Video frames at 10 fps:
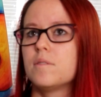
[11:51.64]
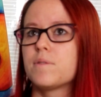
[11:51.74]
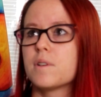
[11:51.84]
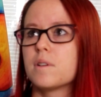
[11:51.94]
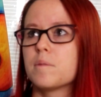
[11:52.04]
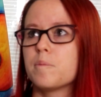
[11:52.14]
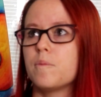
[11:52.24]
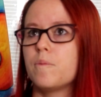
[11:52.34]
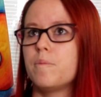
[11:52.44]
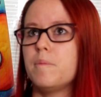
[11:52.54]
For
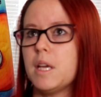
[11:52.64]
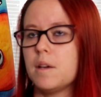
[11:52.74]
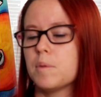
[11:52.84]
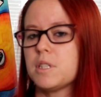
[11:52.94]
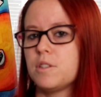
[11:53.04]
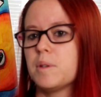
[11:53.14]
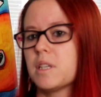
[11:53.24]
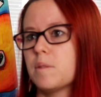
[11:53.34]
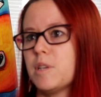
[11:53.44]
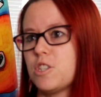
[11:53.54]
me, with doing
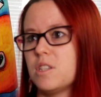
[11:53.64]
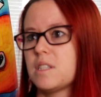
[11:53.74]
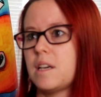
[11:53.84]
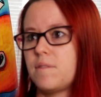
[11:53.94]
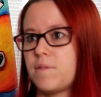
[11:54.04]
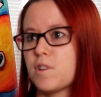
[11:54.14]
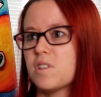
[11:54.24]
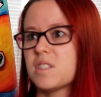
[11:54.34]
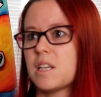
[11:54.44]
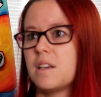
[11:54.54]
commissions, at
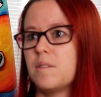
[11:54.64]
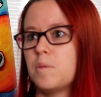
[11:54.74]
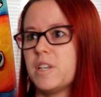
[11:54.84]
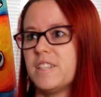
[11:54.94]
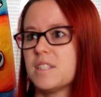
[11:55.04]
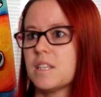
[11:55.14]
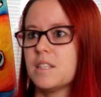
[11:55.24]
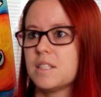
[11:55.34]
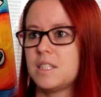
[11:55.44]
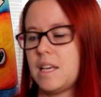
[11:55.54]
first it was
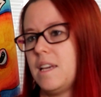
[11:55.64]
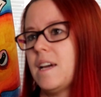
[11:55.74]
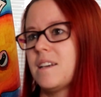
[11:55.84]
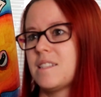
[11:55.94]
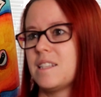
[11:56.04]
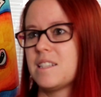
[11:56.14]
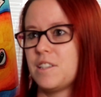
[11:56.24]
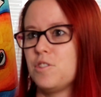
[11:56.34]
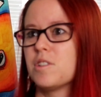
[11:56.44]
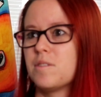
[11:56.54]
say yes
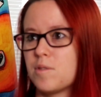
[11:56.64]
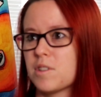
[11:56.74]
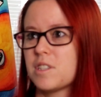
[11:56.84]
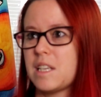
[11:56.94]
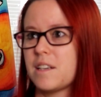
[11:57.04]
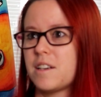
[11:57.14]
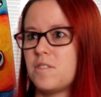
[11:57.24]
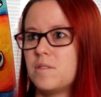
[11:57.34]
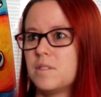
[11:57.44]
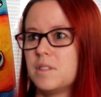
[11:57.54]
until you can afford to say no,